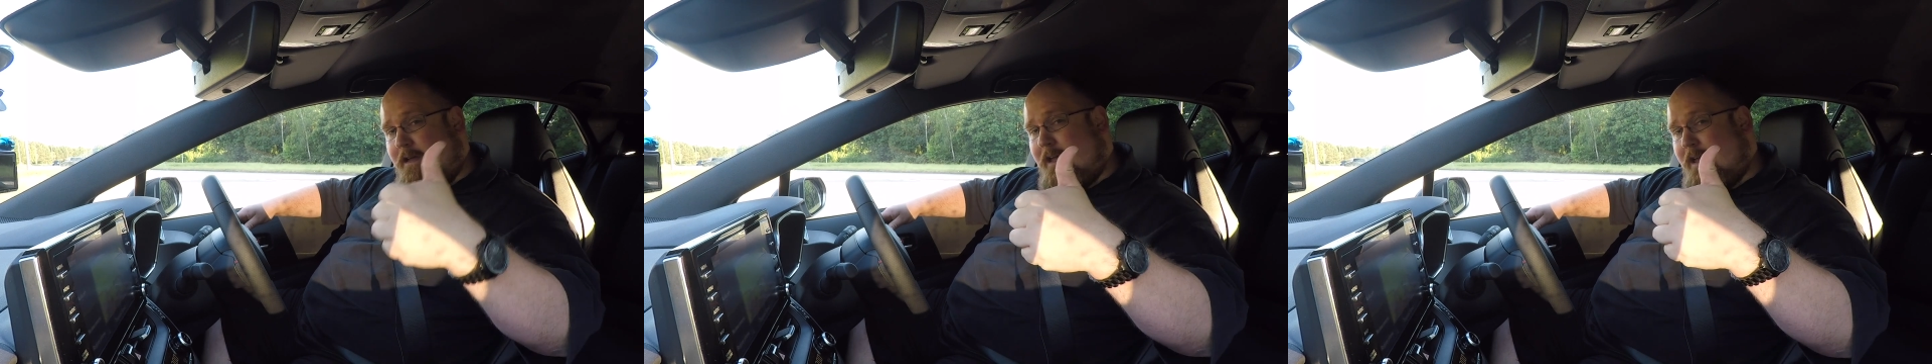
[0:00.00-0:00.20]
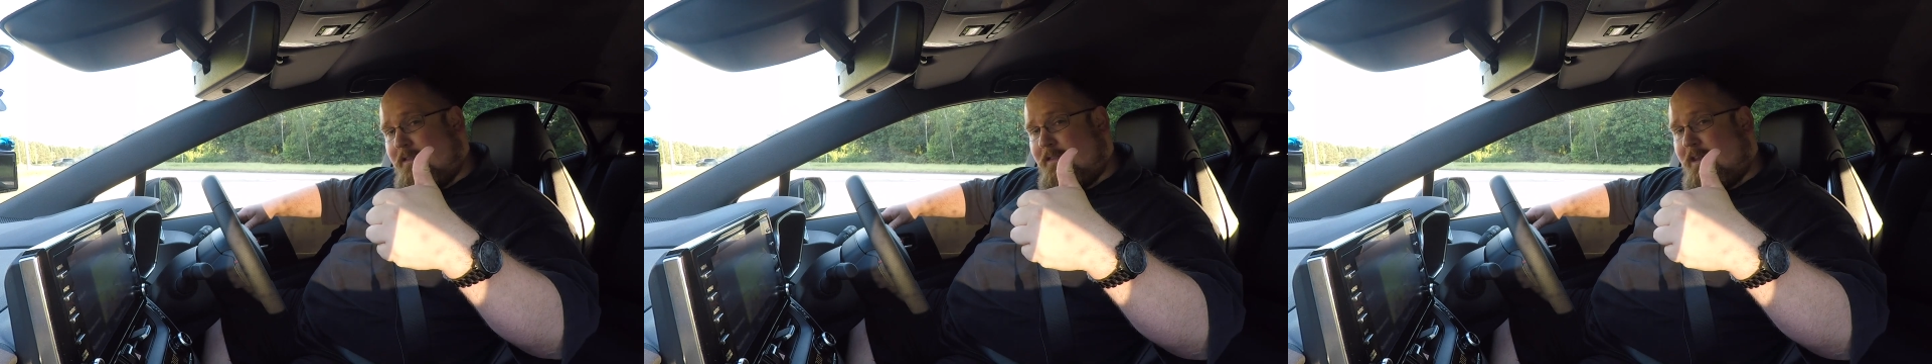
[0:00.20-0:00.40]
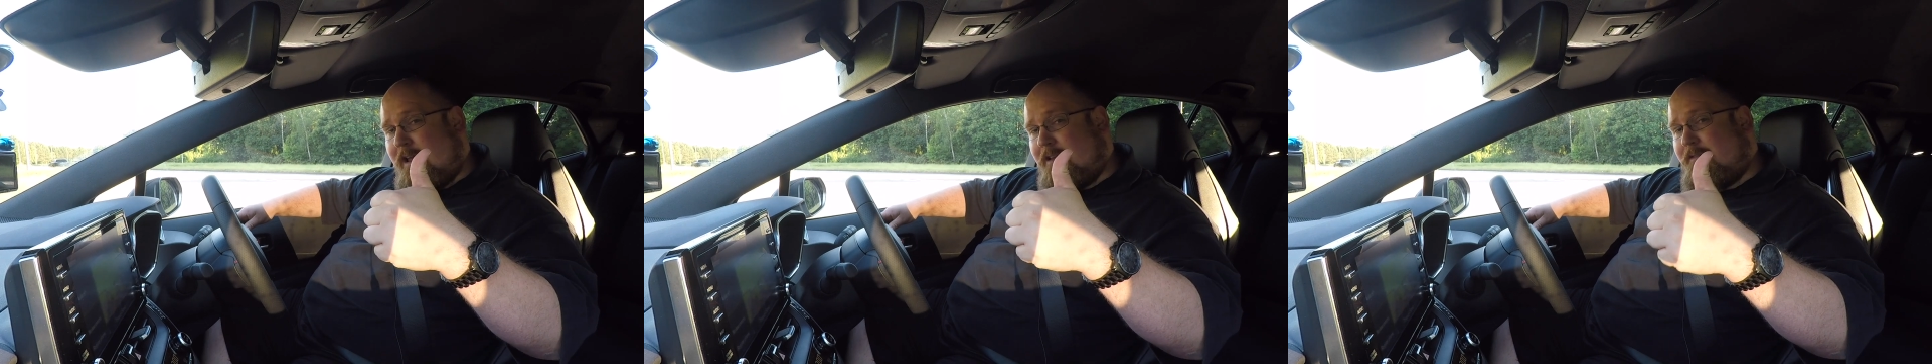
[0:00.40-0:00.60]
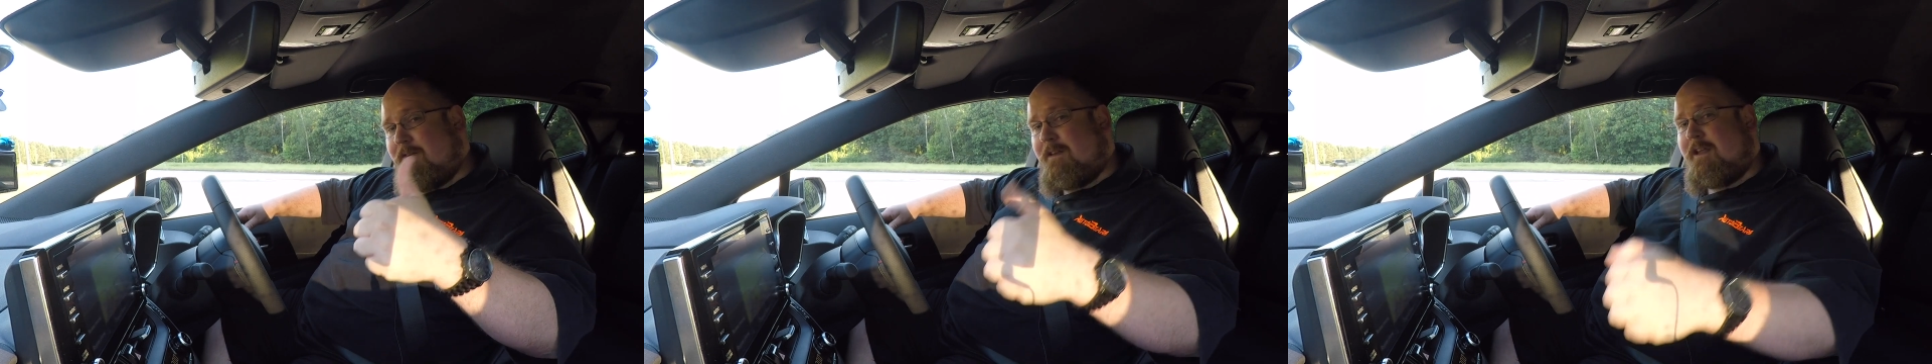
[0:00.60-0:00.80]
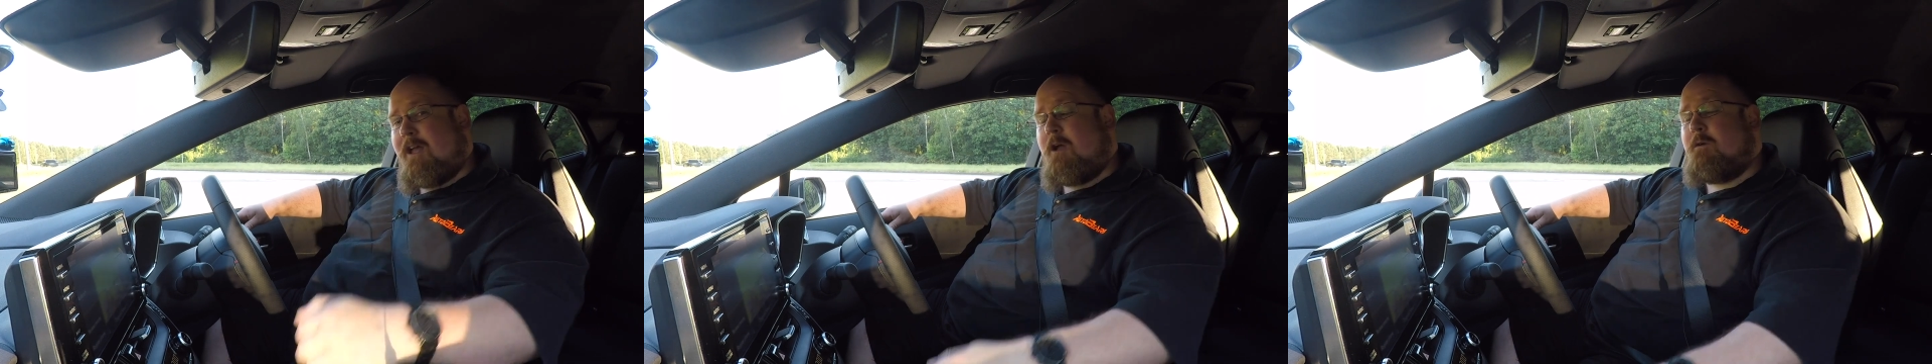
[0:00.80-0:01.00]
in the next
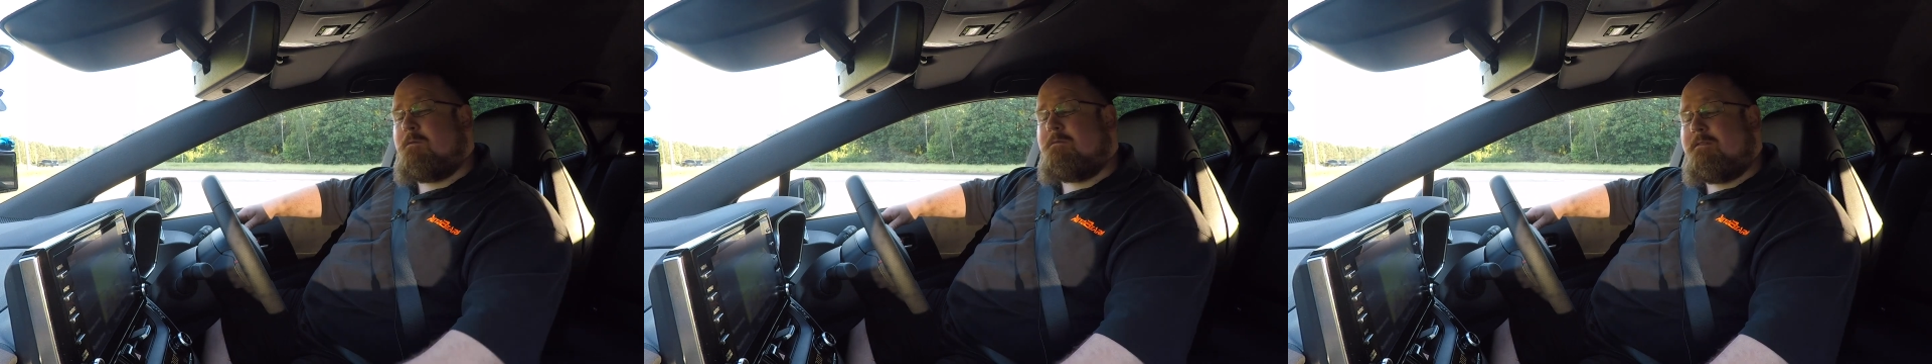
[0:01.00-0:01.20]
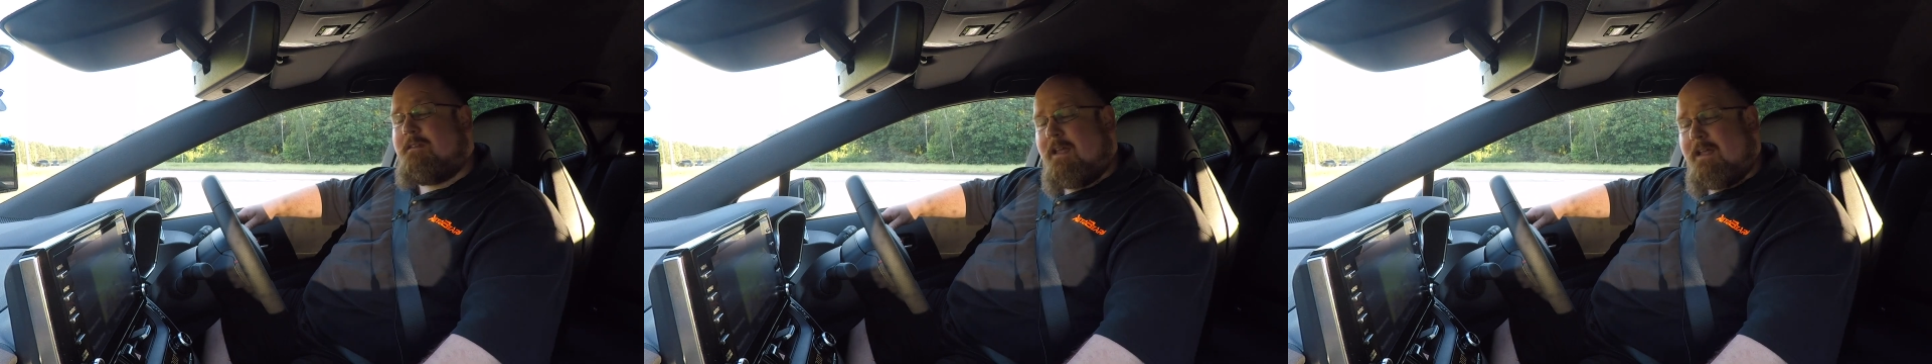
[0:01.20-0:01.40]
video. Take